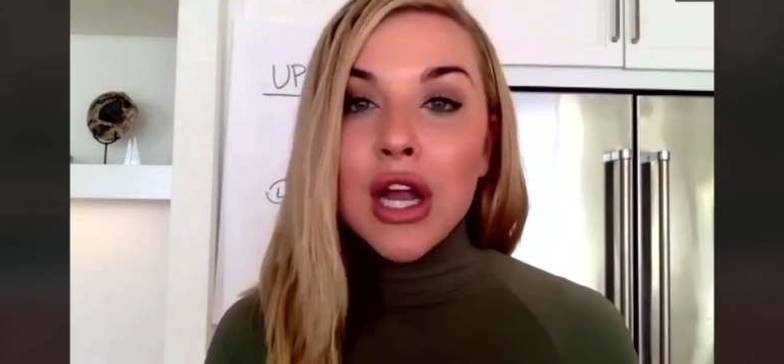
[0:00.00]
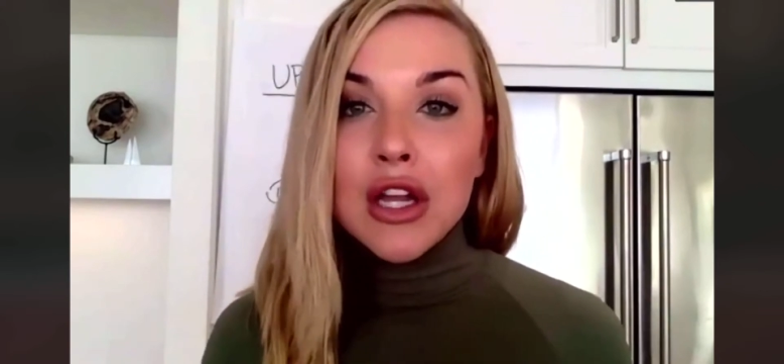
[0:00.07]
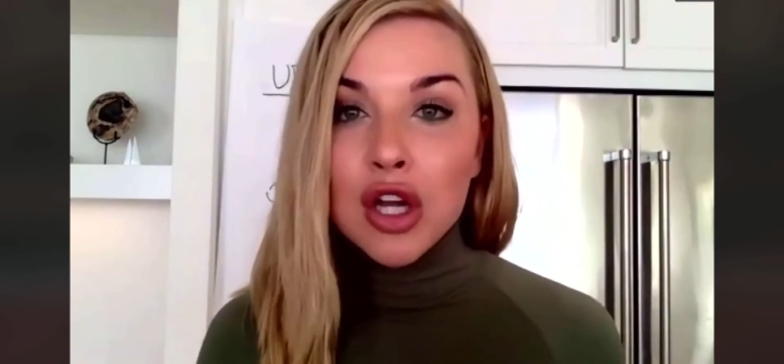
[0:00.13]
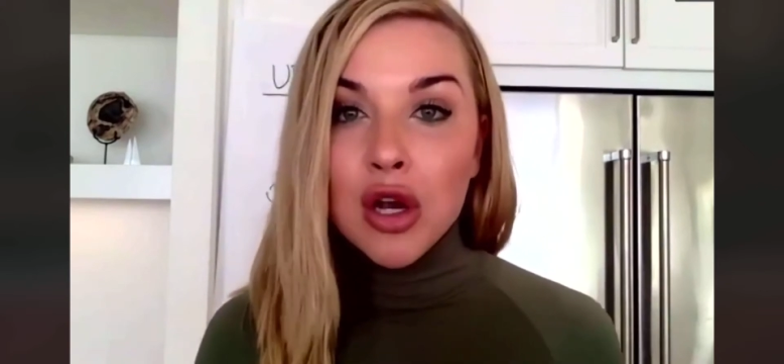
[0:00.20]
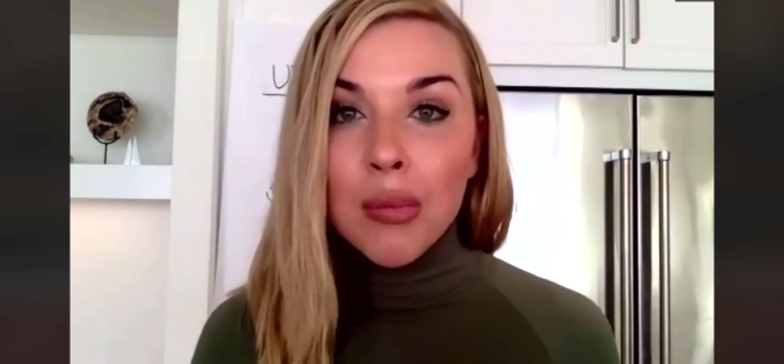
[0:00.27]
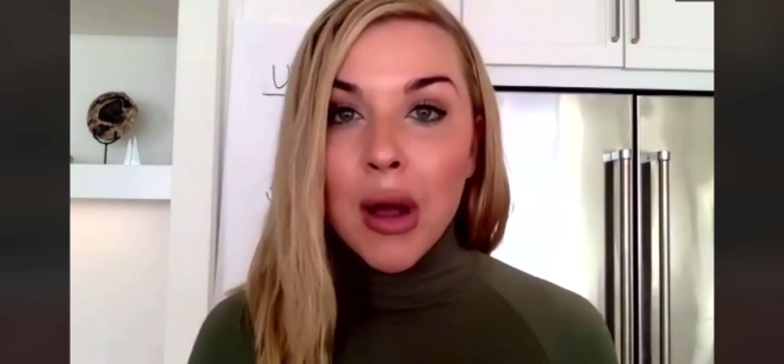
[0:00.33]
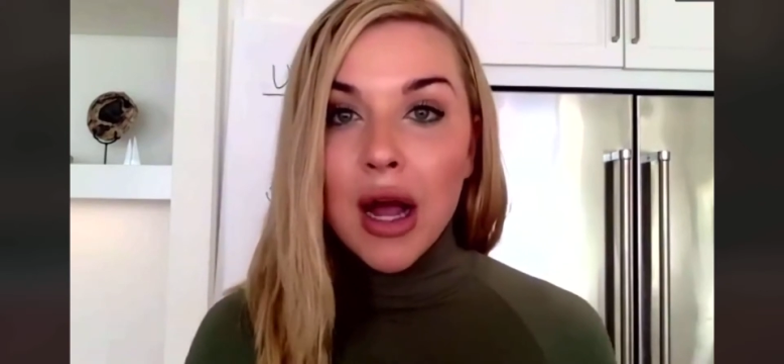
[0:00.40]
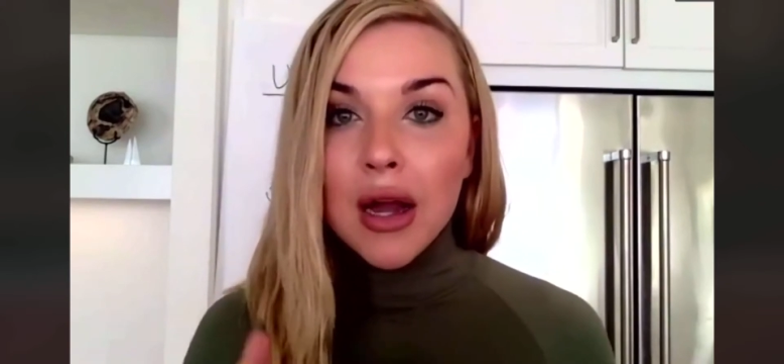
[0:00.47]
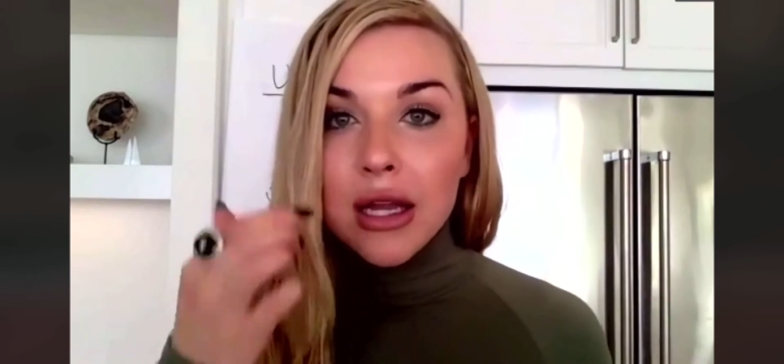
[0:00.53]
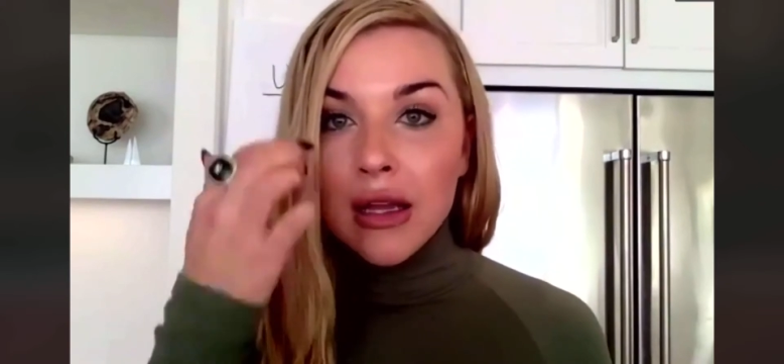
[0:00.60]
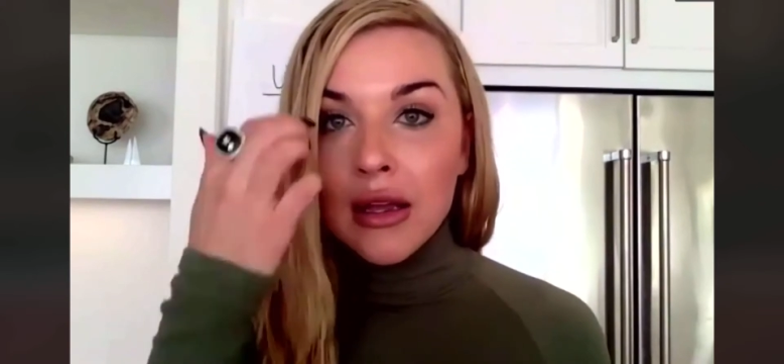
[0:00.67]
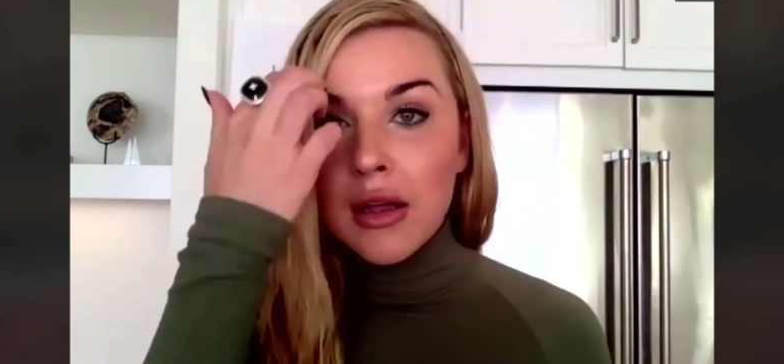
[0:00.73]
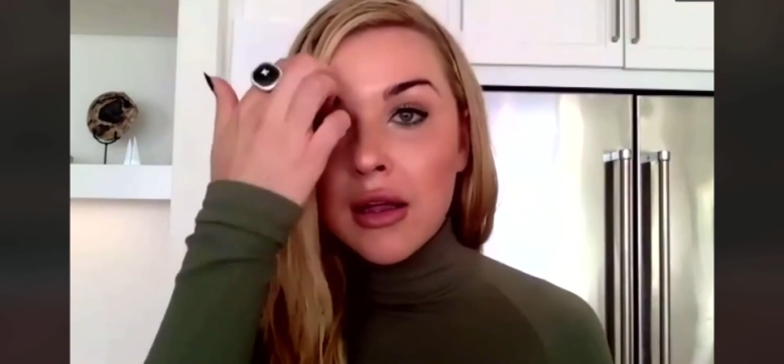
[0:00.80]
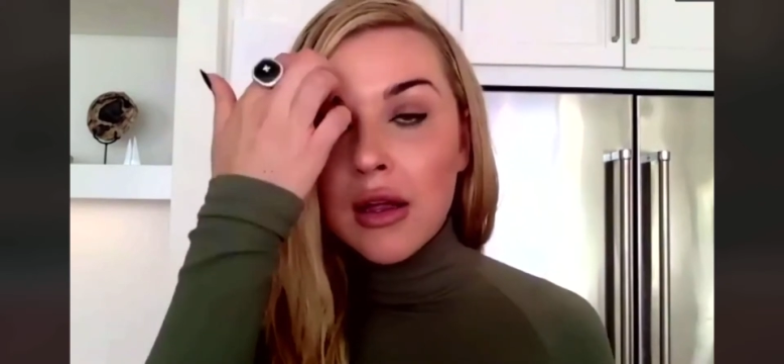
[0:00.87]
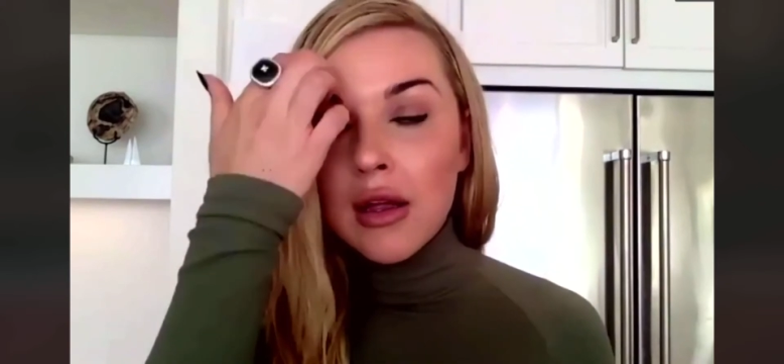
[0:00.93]
your body.
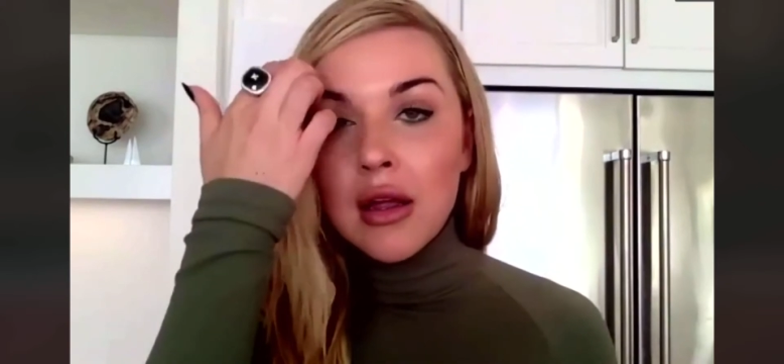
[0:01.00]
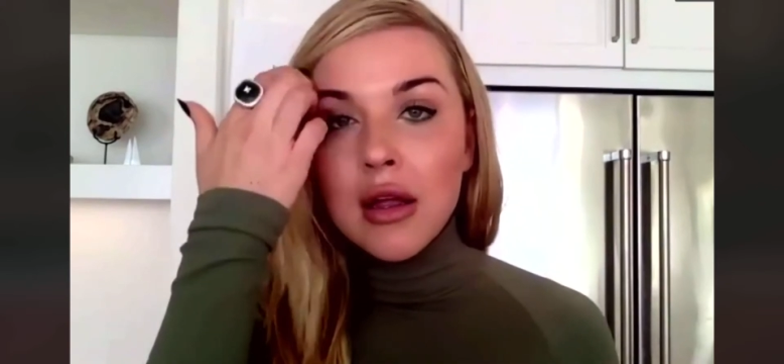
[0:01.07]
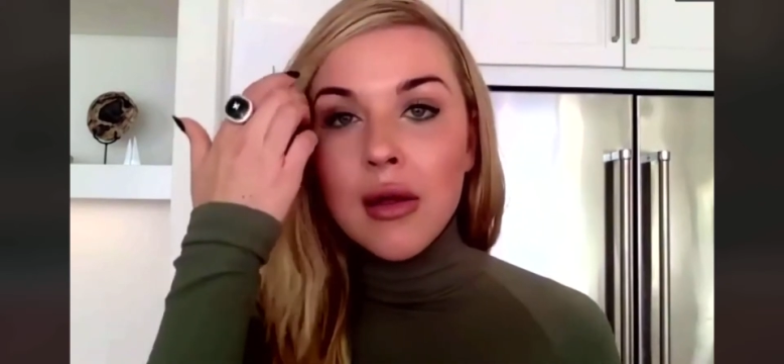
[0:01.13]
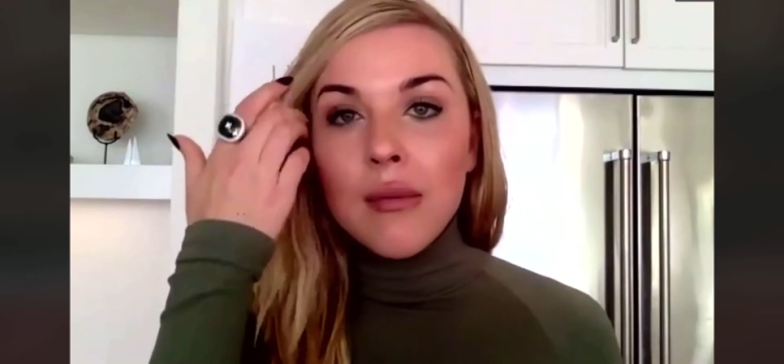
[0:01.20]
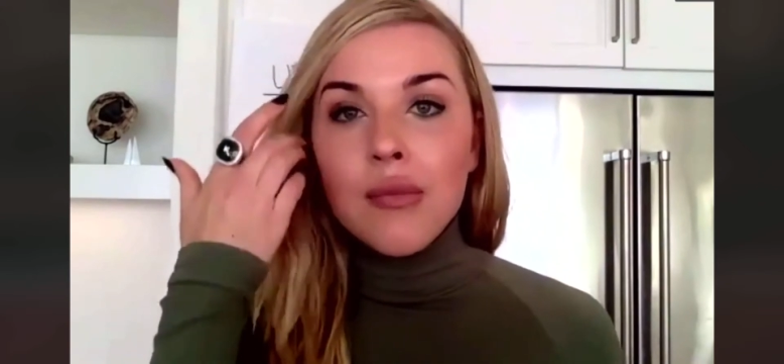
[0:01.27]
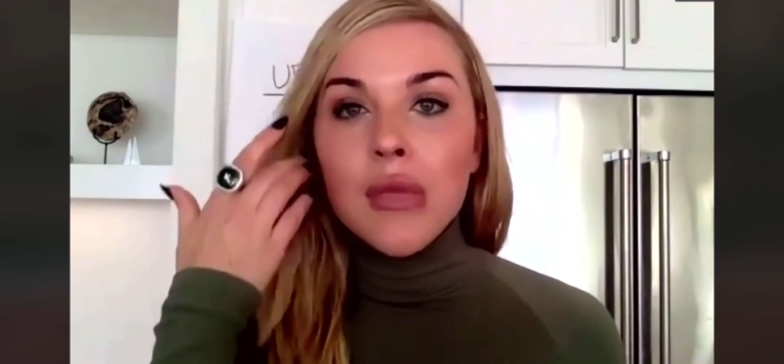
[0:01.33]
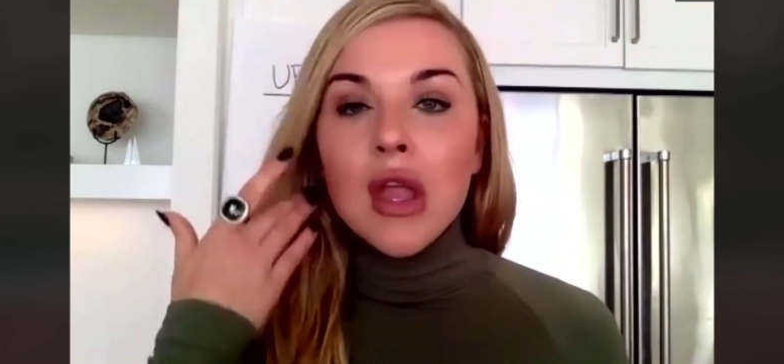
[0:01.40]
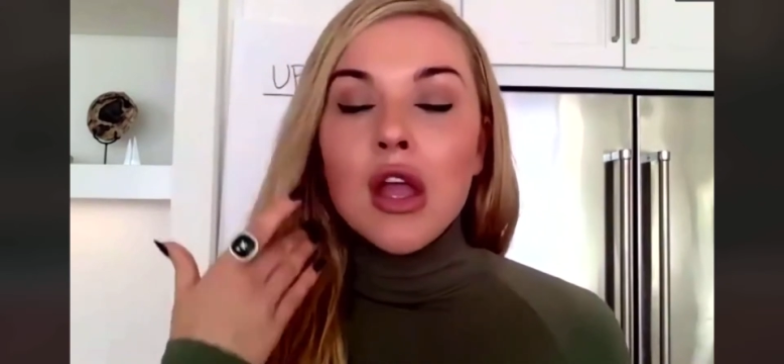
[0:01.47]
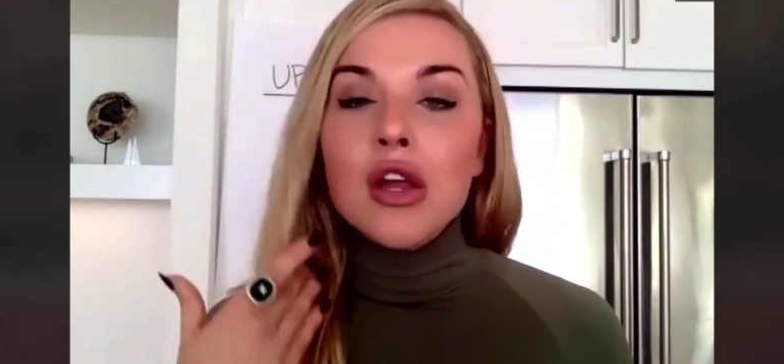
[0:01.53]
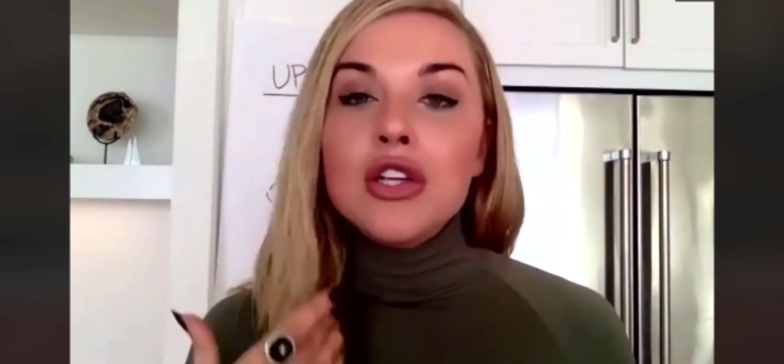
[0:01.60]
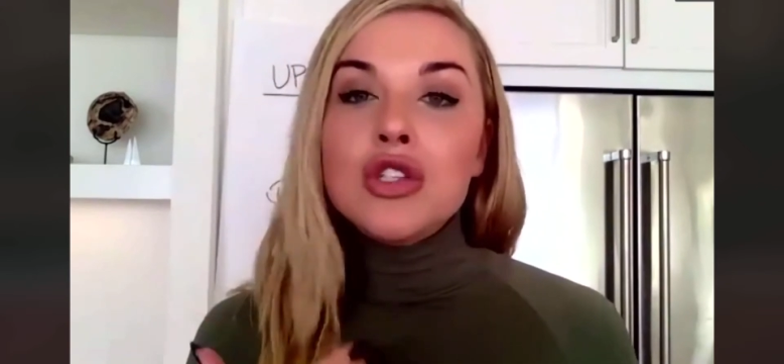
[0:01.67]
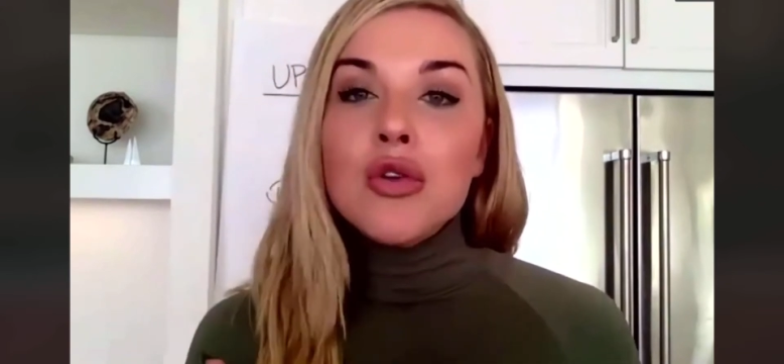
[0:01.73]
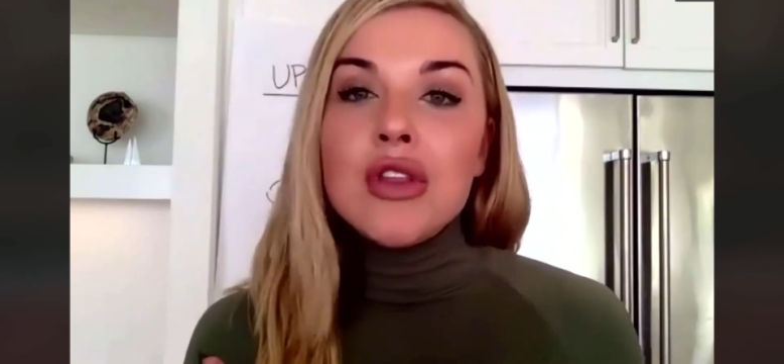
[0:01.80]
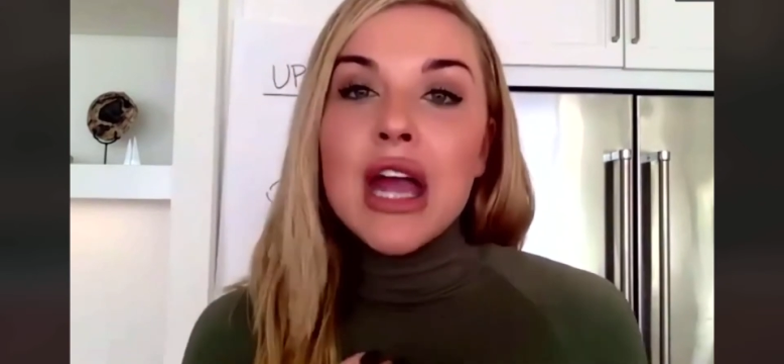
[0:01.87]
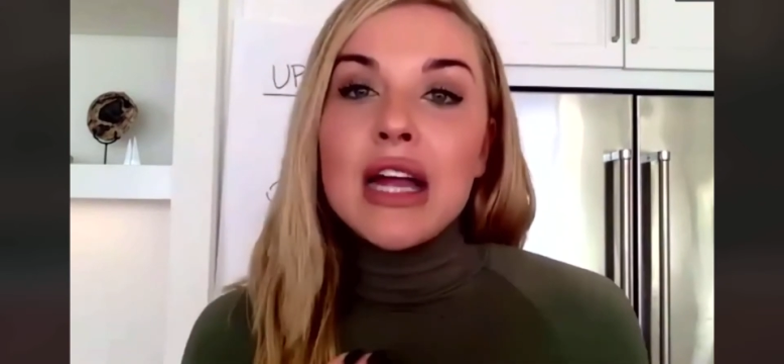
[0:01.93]

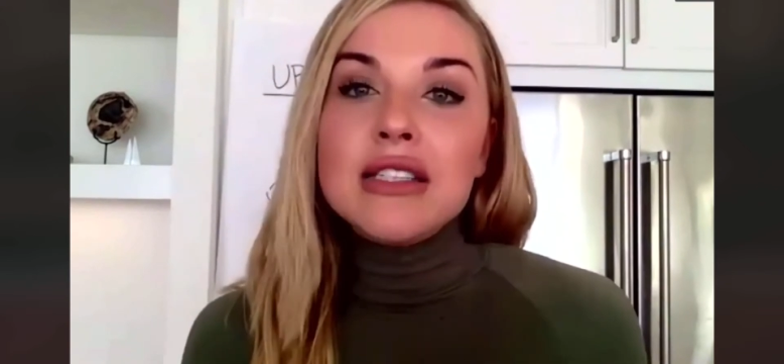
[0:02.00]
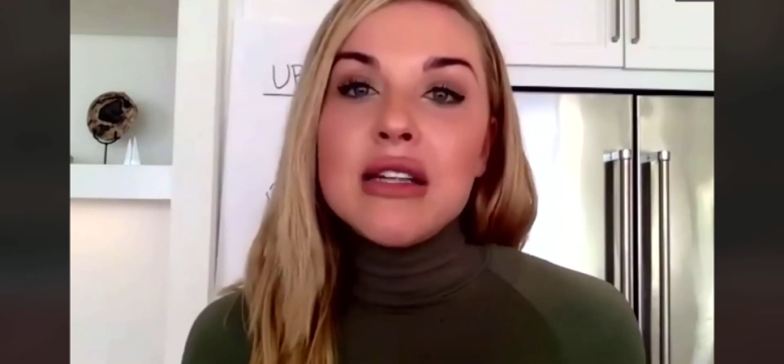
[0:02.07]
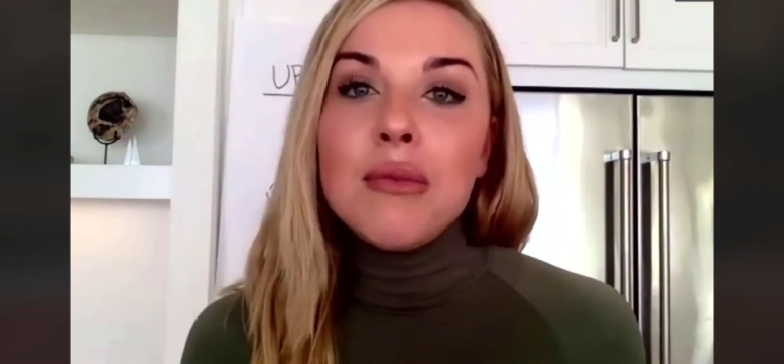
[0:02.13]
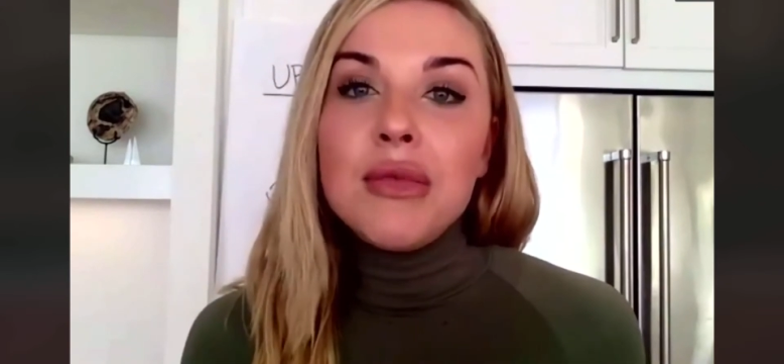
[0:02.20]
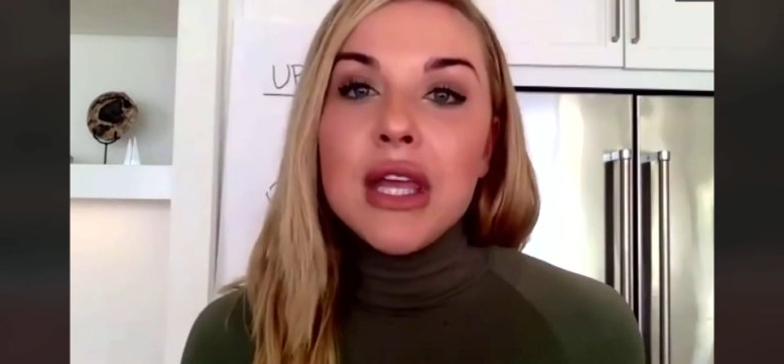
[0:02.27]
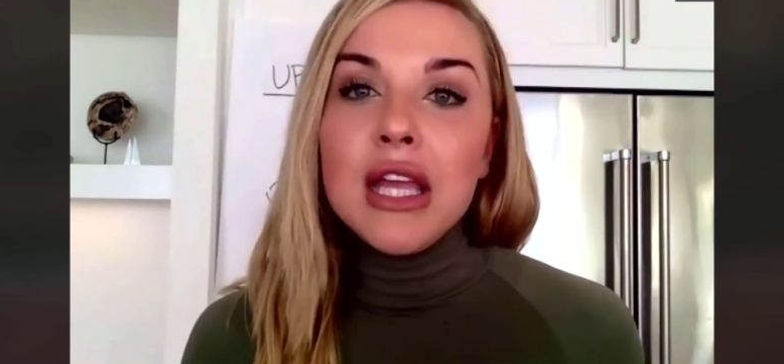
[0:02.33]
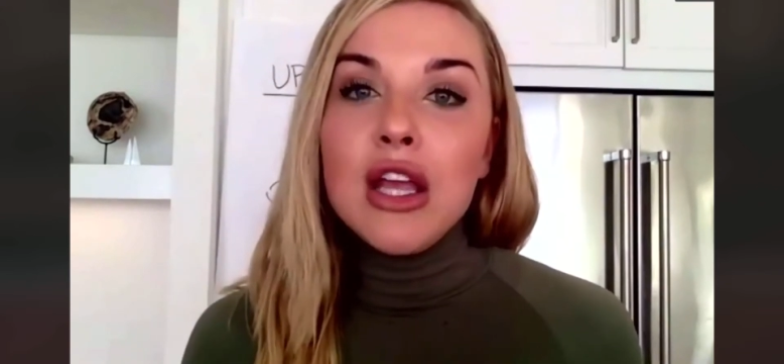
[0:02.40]
So that's something,